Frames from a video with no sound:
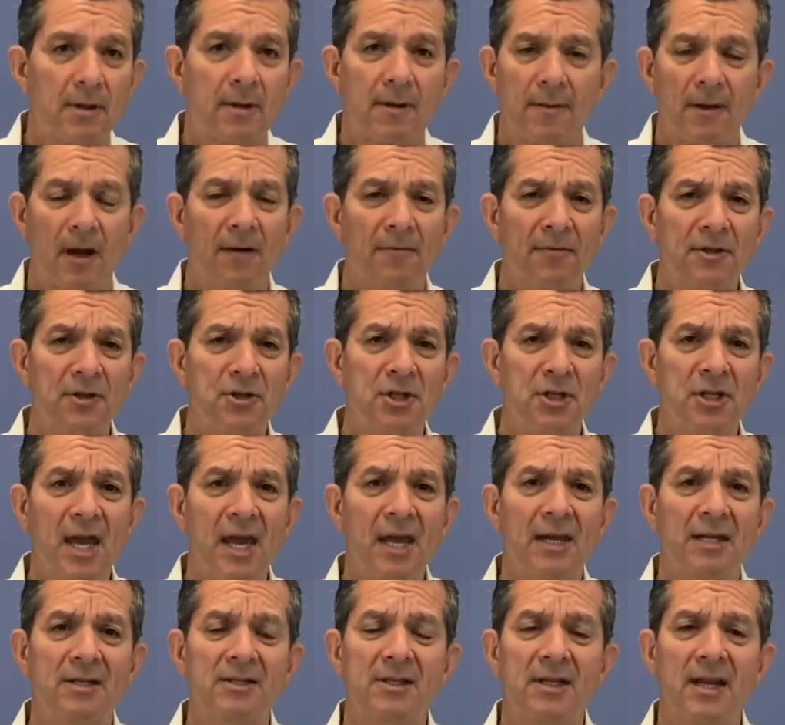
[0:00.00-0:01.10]
the
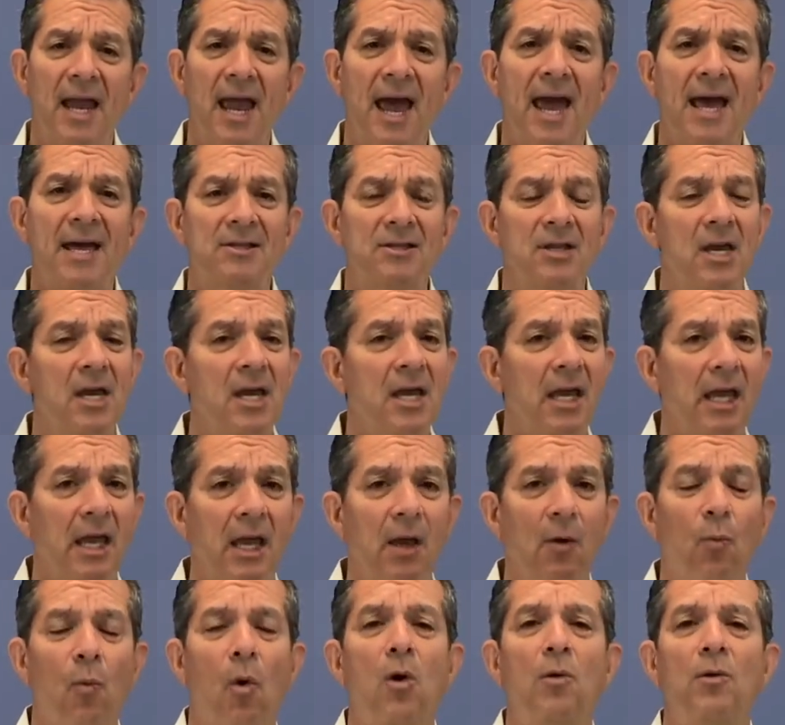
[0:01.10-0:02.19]
genetics it has,
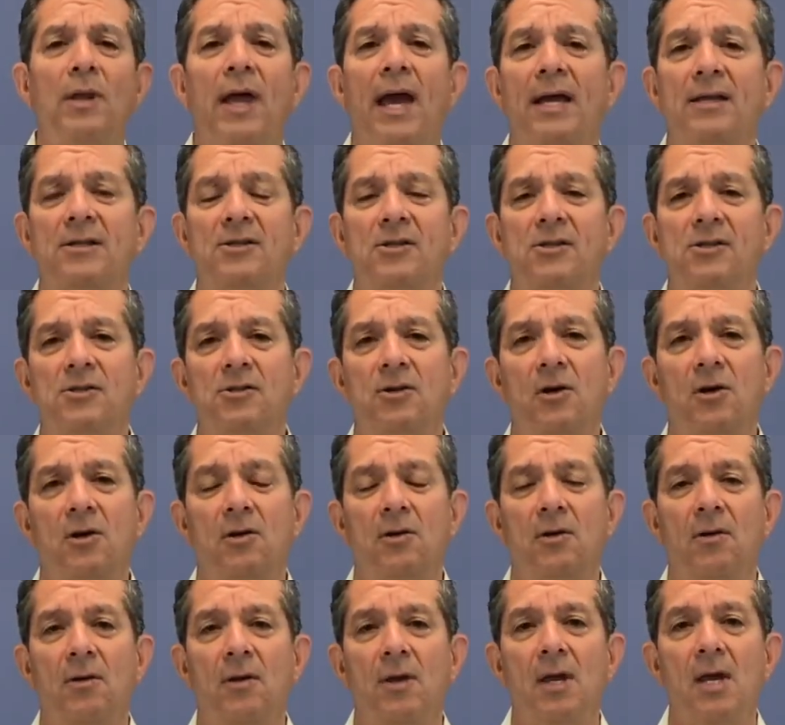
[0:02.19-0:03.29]
it won't last as long.
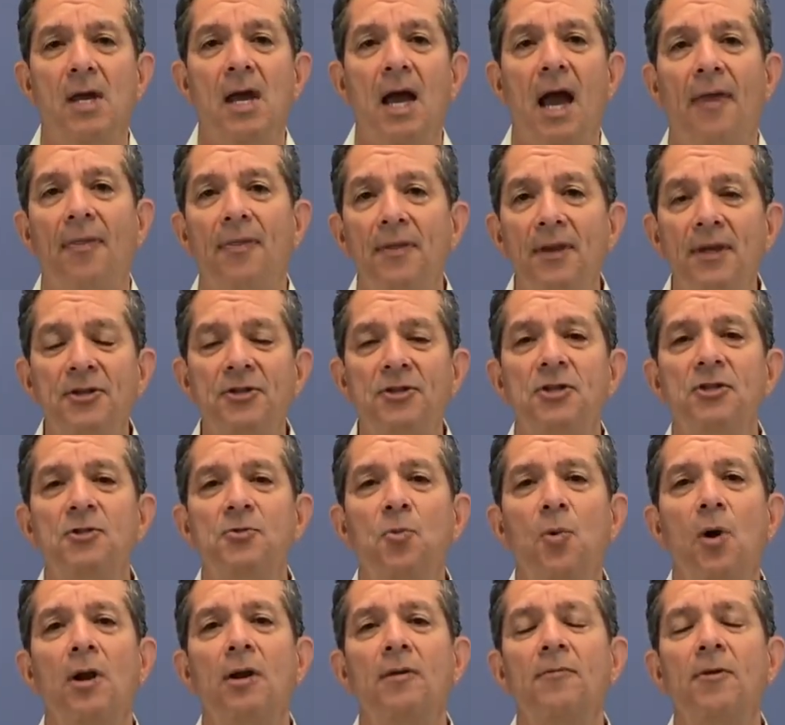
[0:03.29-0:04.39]
And this is
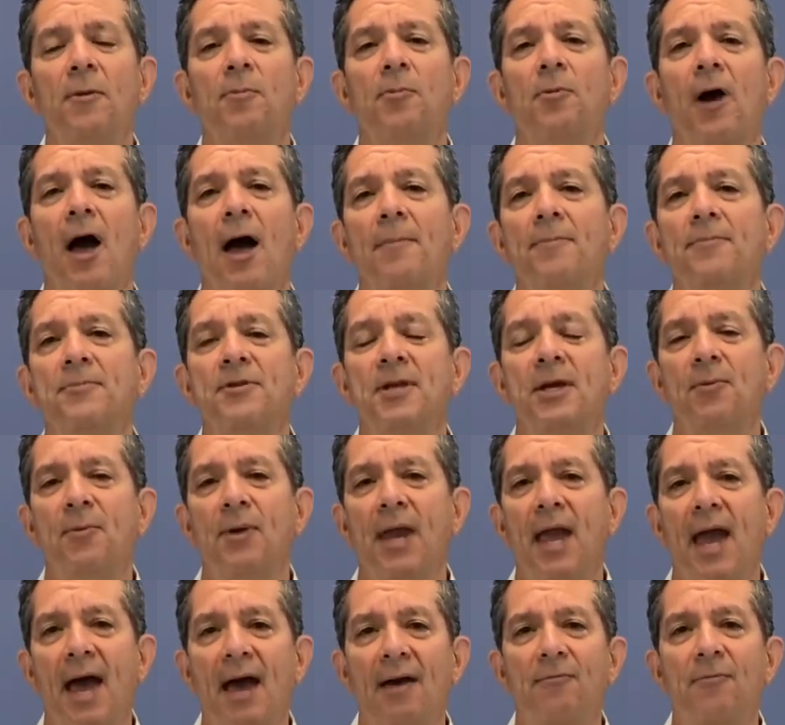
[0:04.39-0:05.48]
one of the problems that we
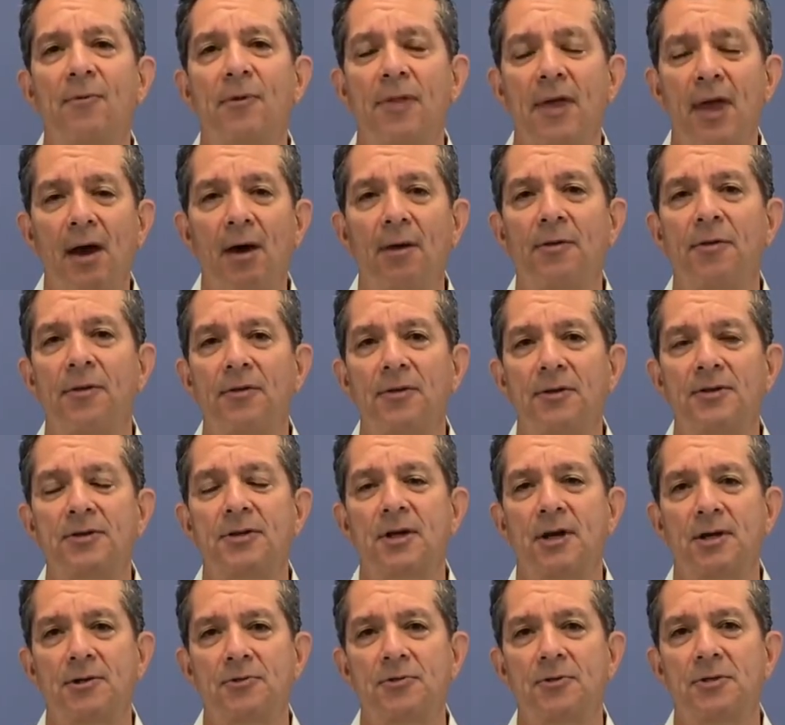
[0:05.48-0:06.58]
have with health in this
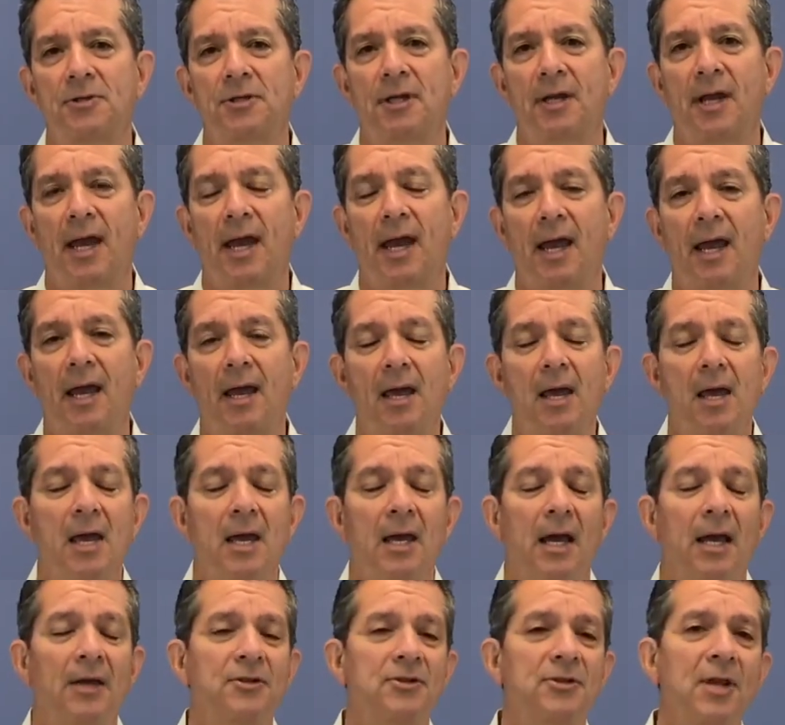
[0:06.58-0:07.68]
country today.
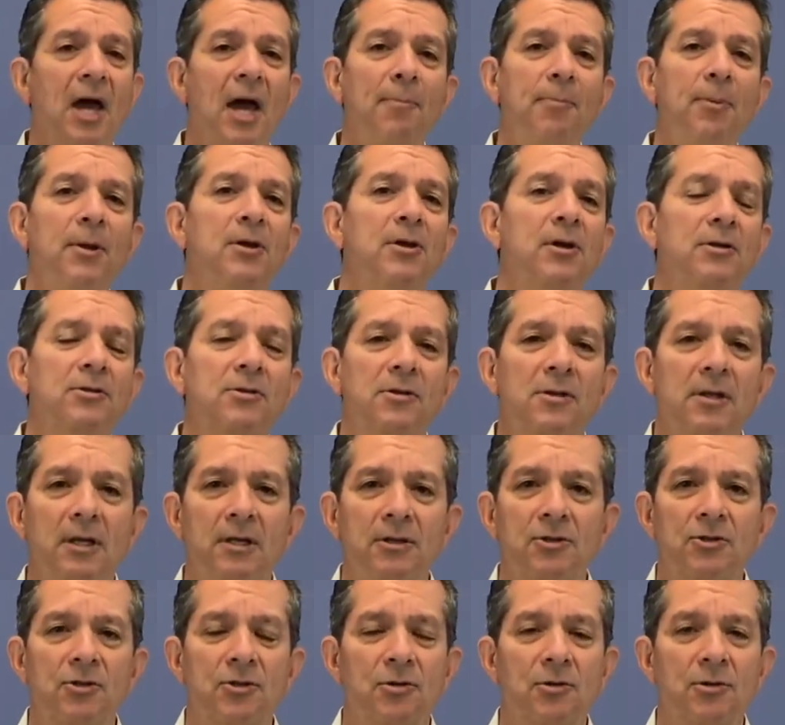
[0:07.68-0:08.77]
It's not because of the
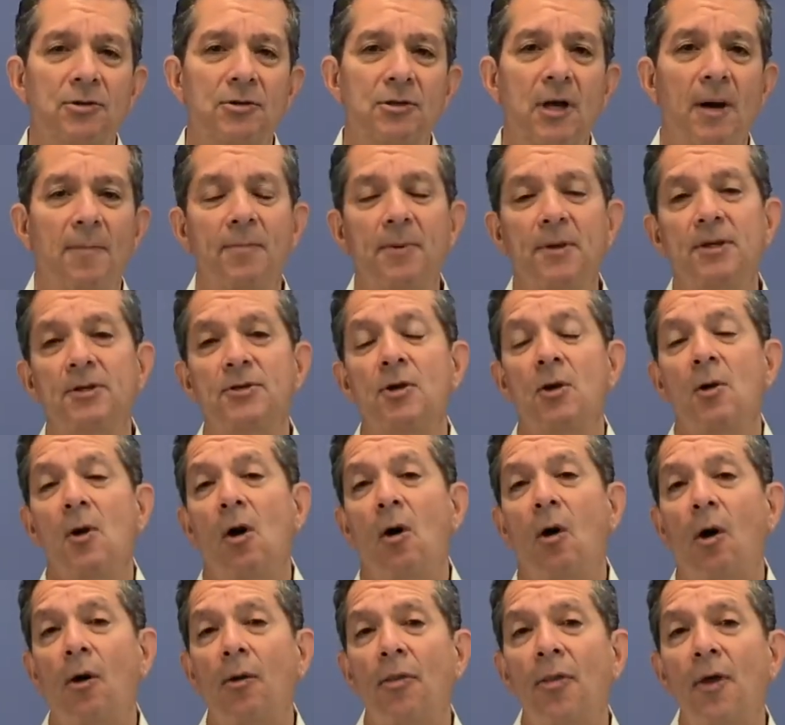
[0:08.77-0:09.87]
insurance companies,
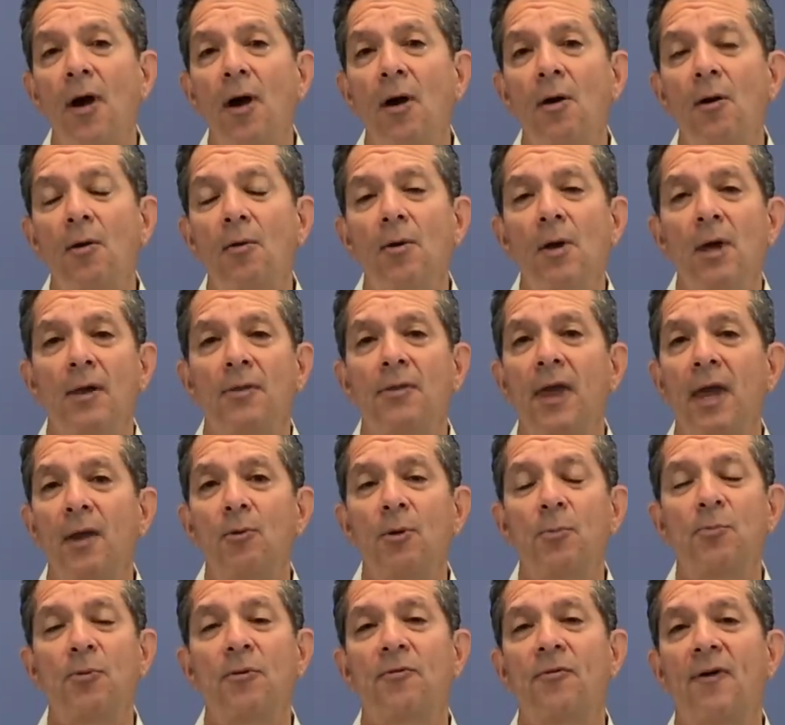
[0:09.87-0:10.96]
although they
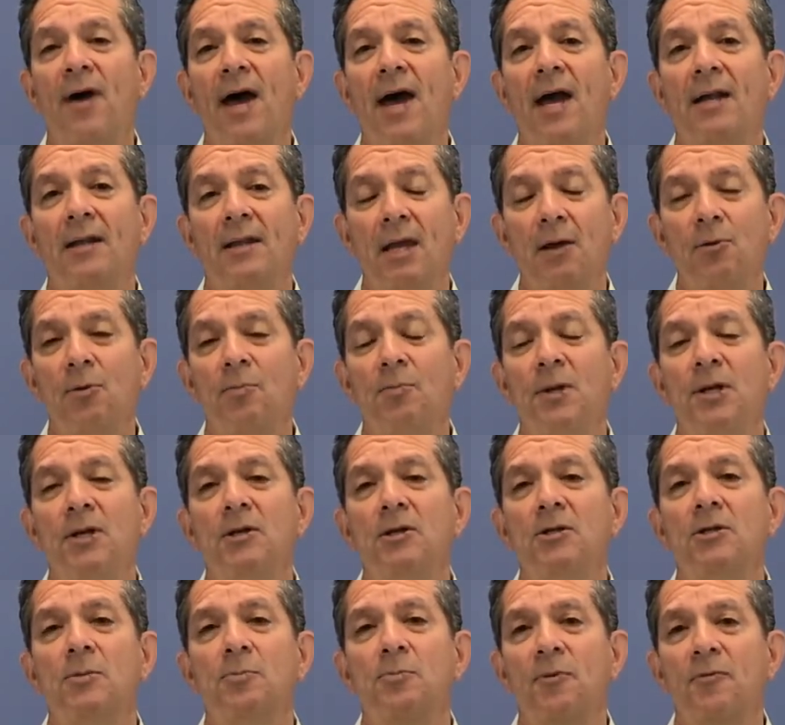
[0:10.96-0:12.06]
would be
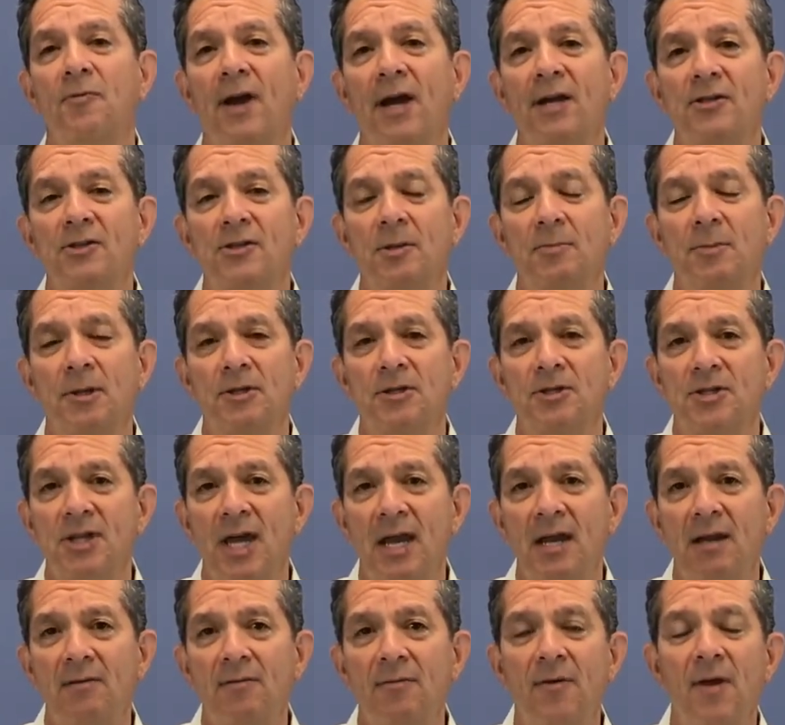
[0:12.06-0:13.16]
good to provide some
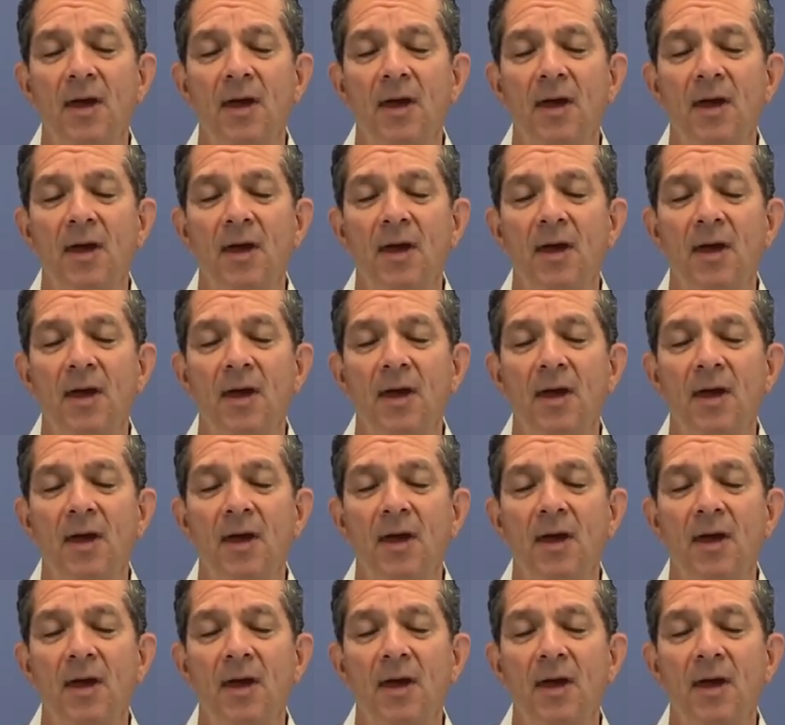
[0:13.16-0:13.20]
incentive